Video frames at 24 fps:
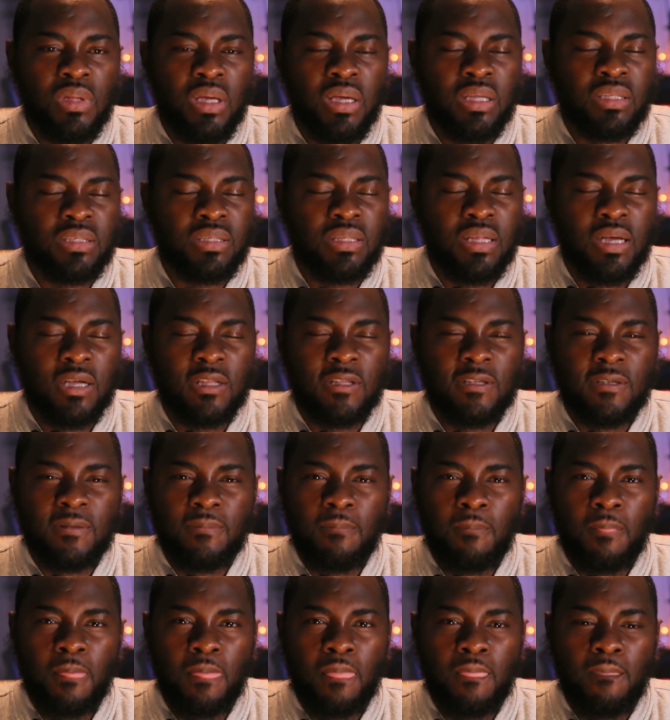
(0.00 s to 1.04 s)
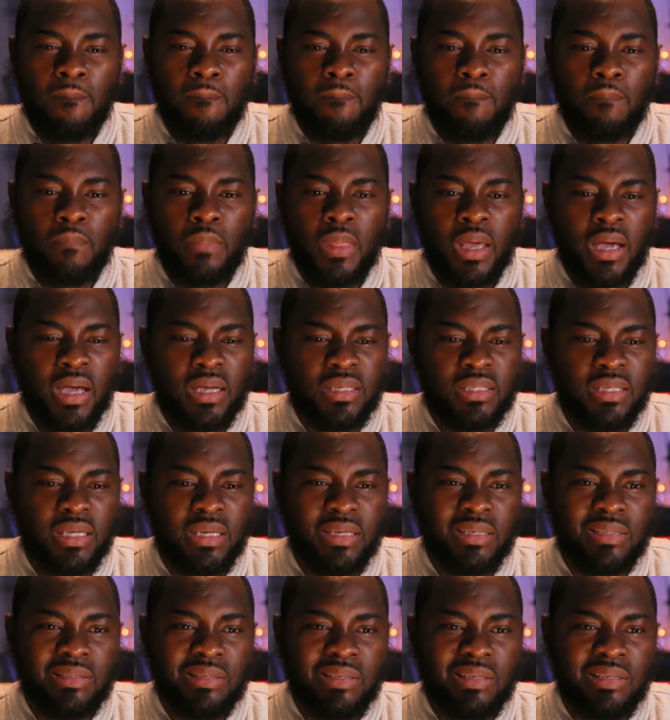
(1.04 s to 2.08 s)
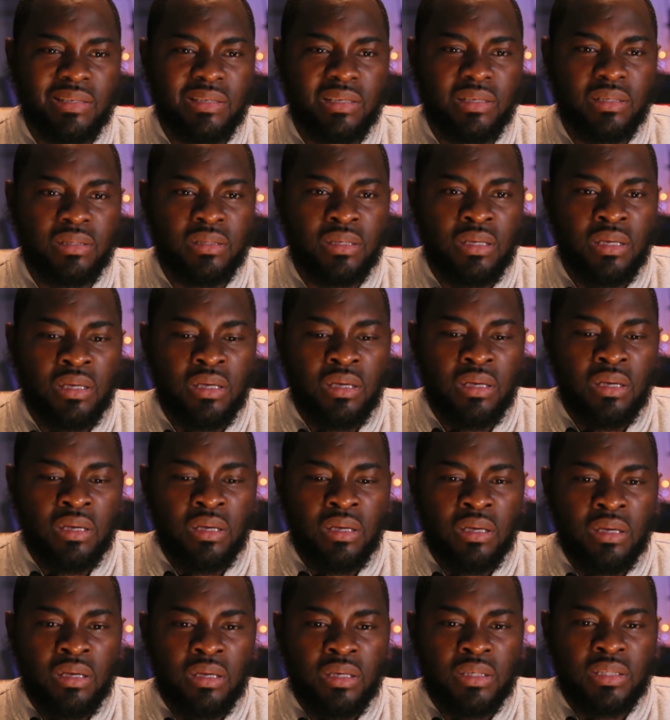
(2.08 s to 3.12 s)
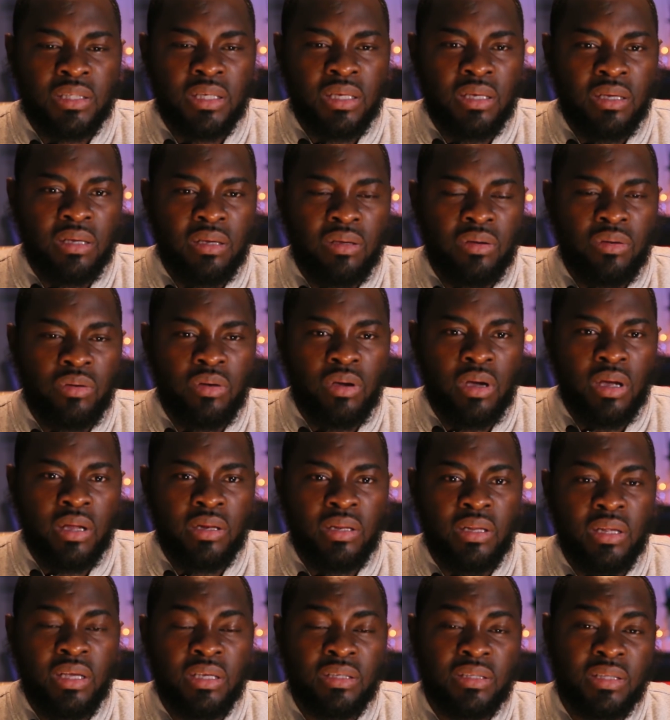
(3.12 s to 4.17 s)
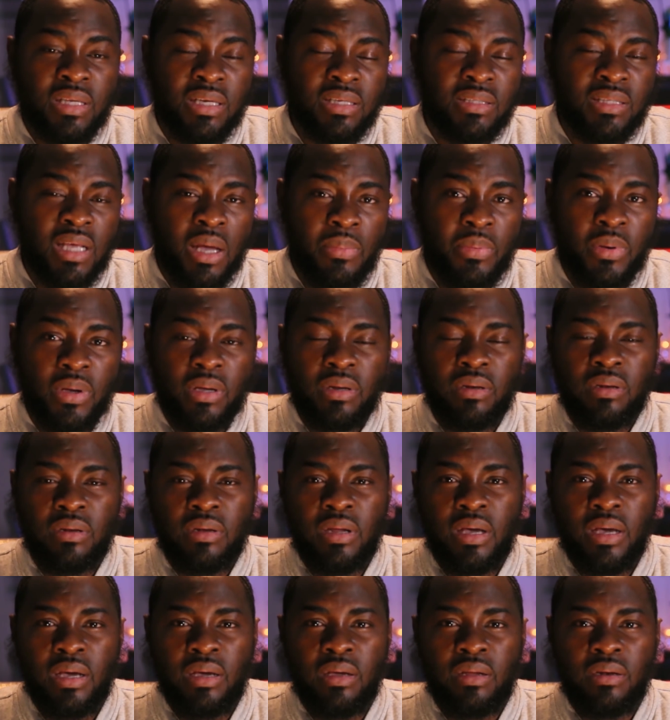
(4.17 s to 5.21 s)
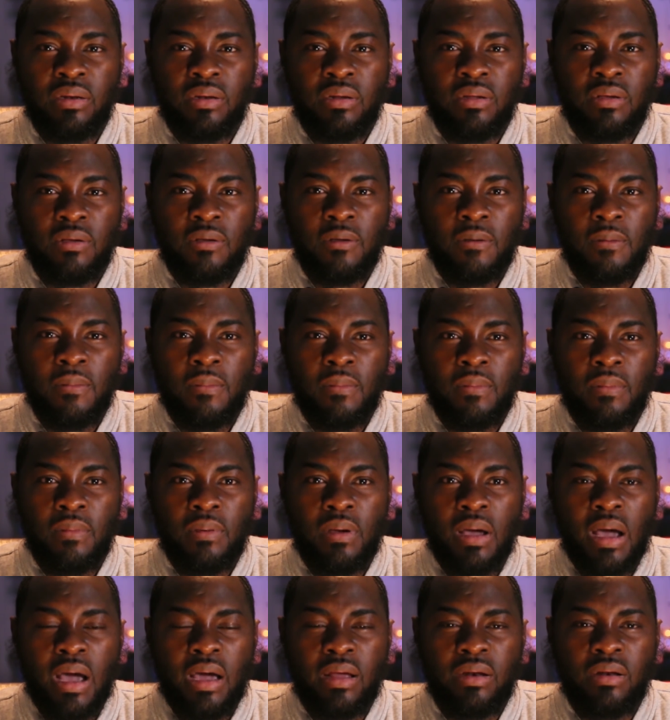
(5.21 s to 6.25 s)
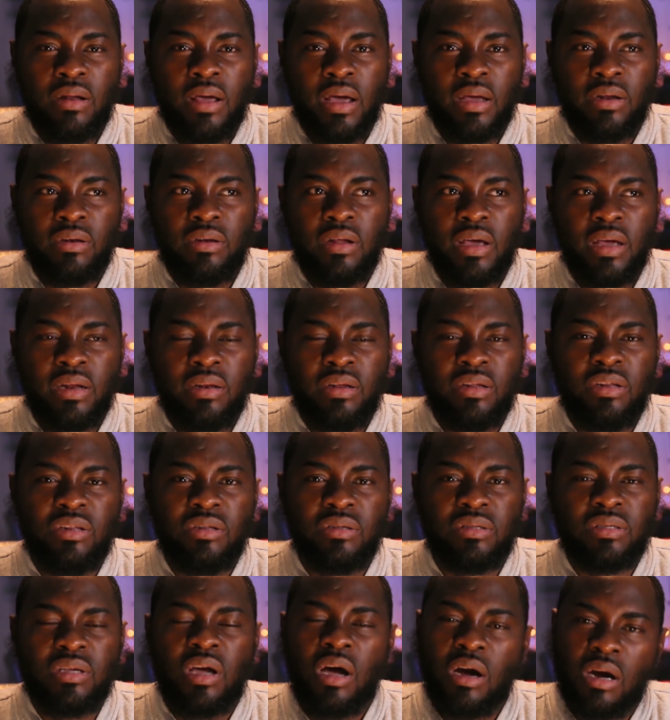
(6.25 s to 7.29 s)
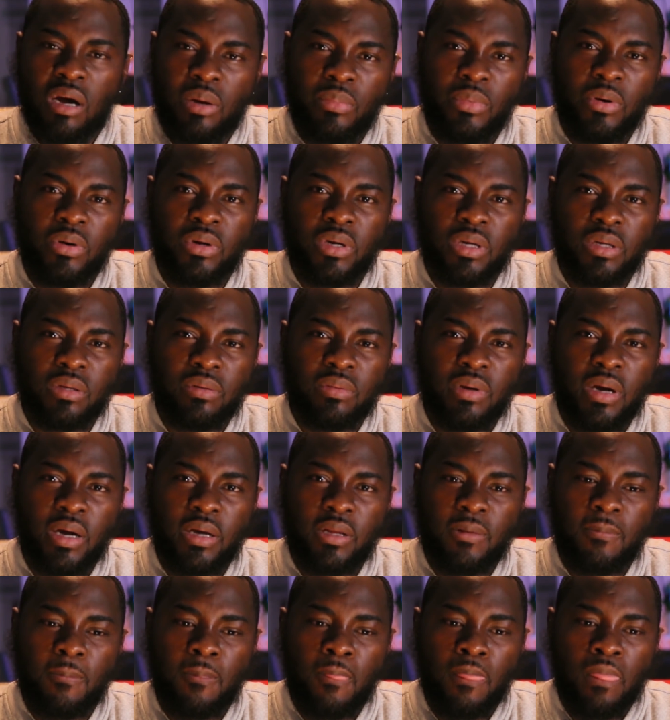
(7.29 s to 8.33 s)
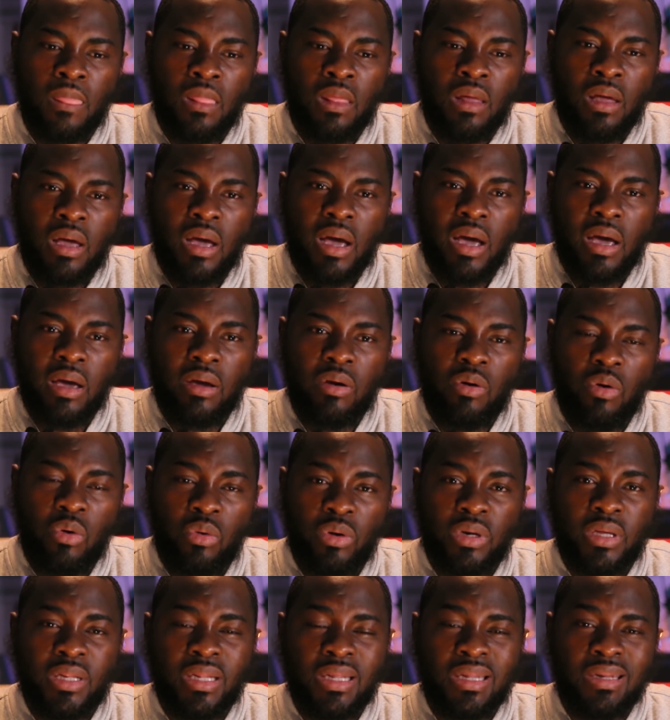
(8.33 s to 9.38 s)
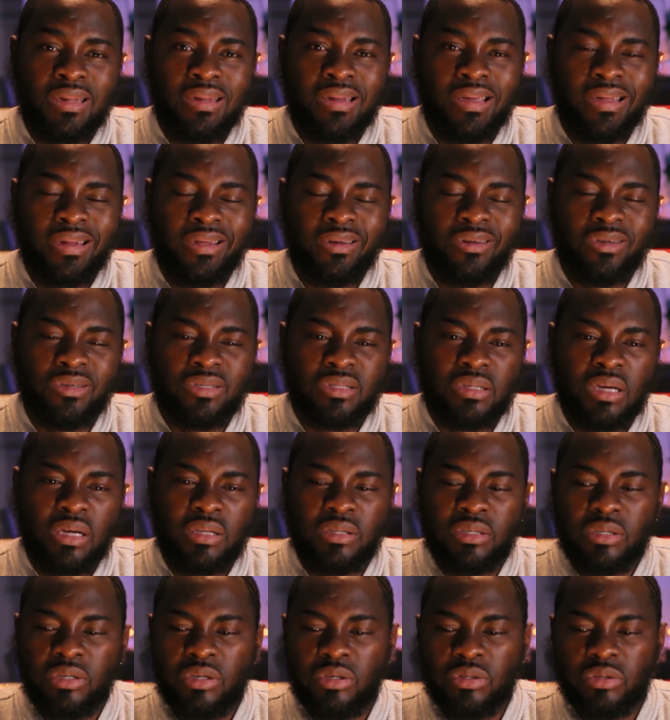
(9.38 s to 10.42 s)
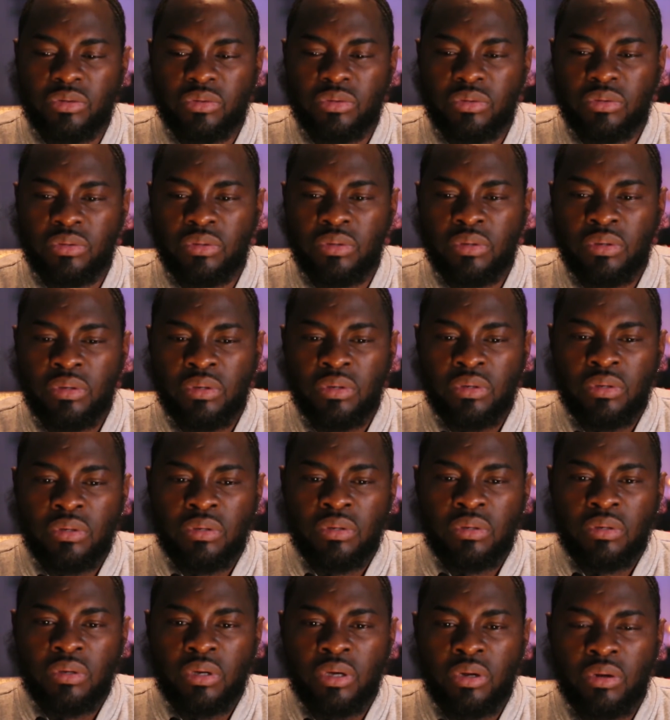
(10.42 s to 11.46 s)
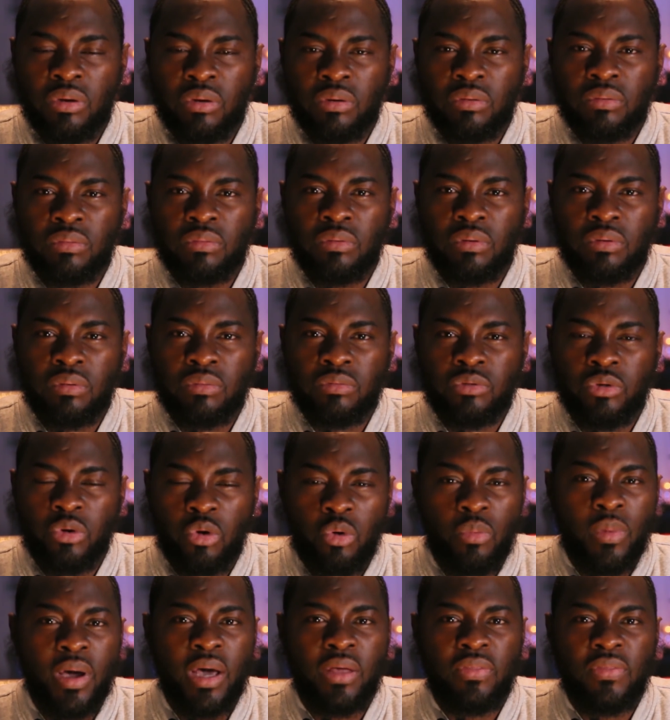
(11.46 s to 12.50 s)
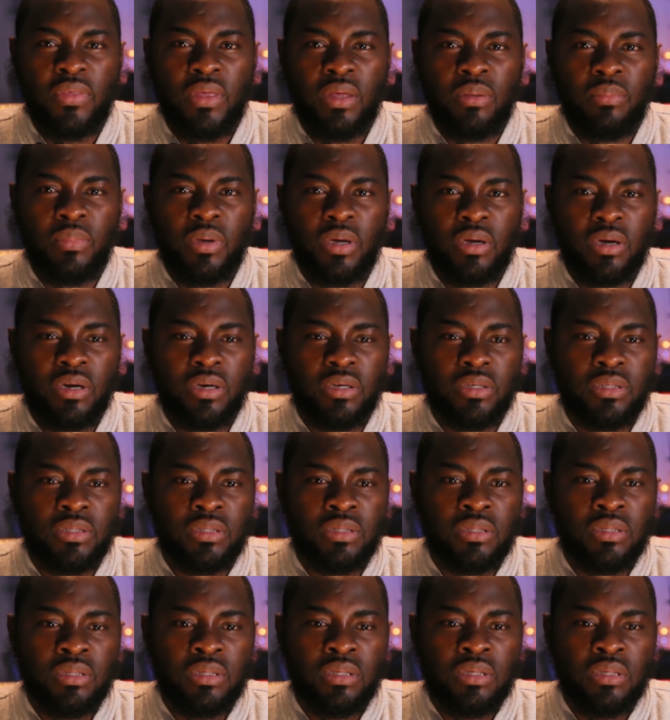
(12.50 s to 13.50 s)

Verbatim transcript: it's not like I said. It's, it, it you see these things happen, and I, I I didn't talk about it. Right, I hold it in, and I just continue to, you know, do my thing because